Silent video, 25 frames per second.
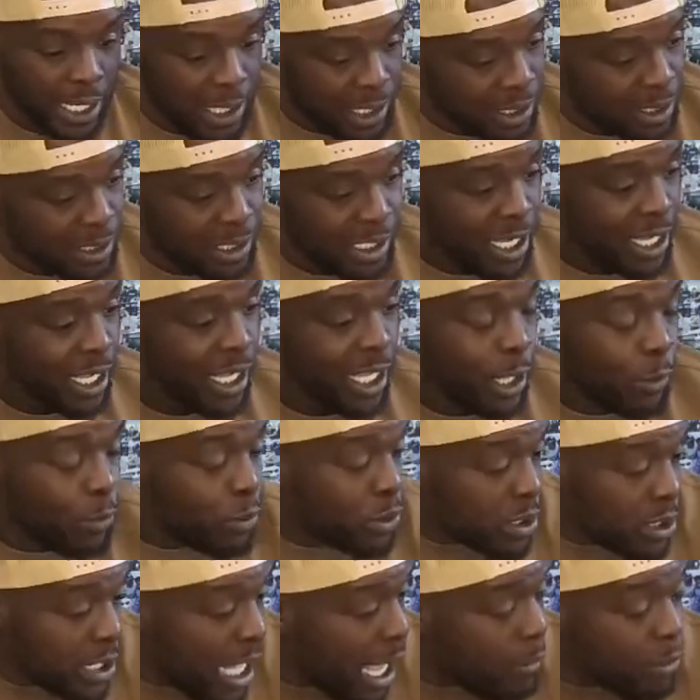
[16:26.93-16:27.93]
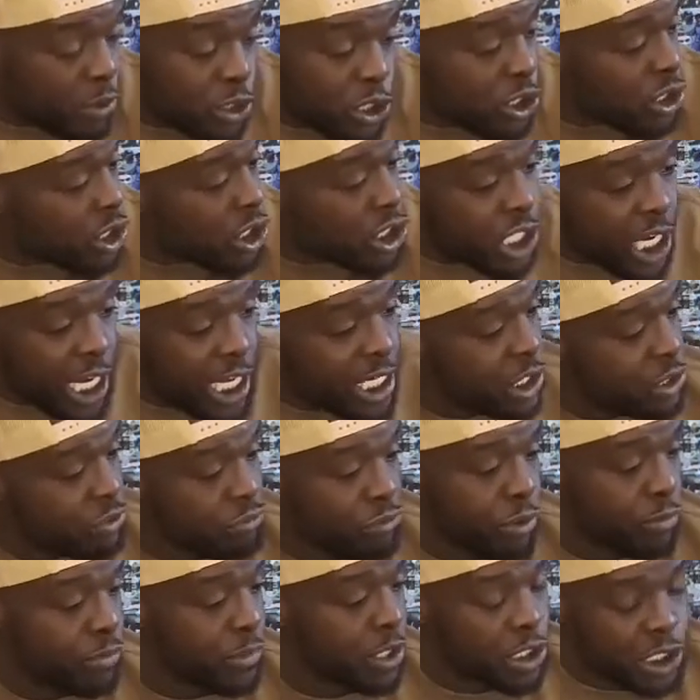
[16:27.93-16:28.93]
And that was just the
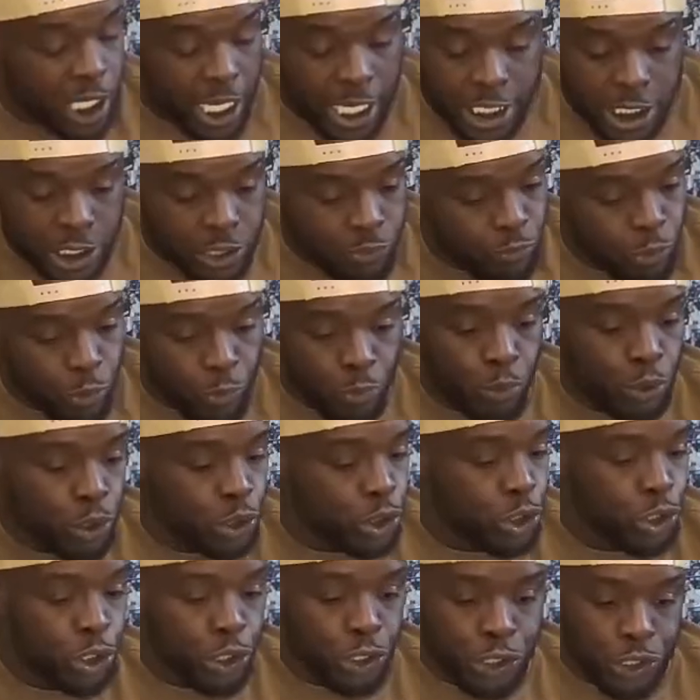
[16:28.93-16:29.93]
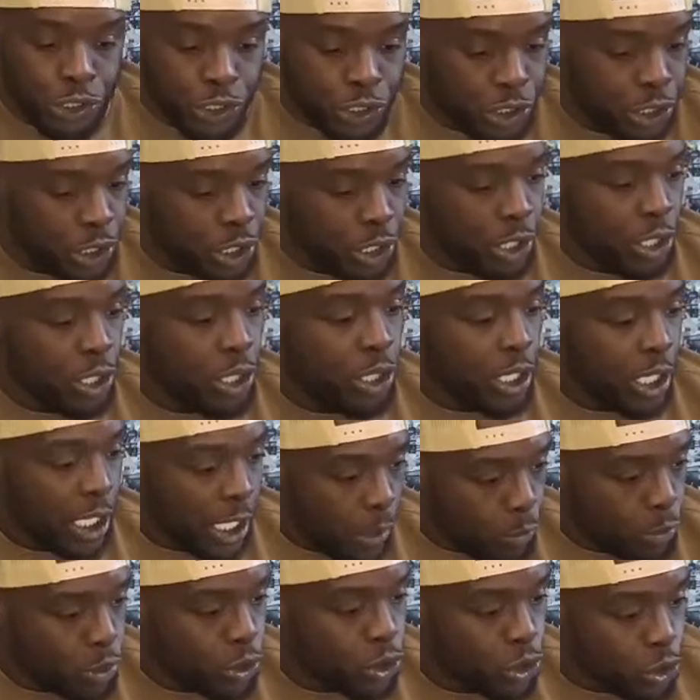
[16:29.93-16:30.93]
changing room. The changing room was just,
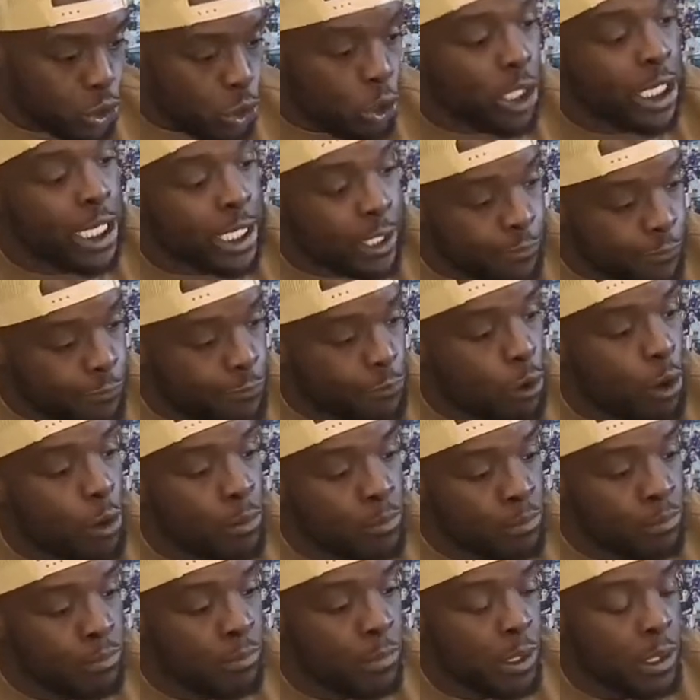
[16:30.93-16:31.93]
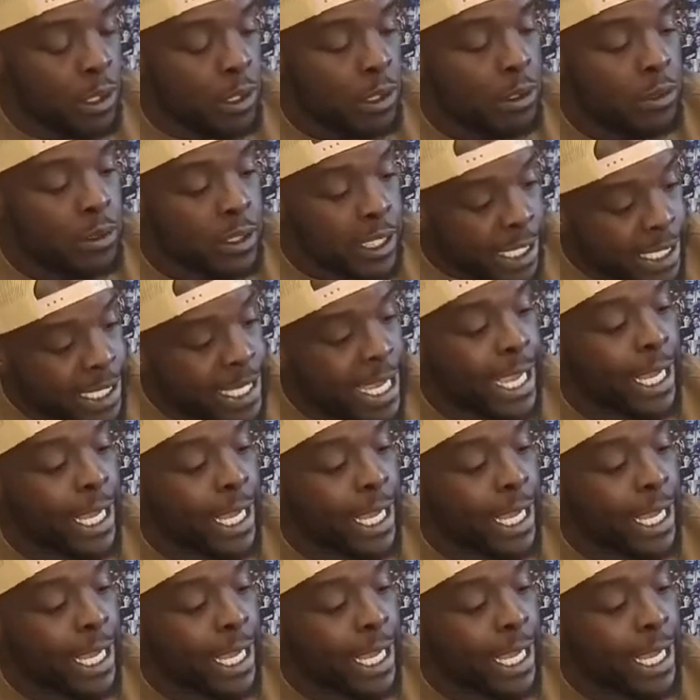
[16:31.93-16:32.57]
it was solid from the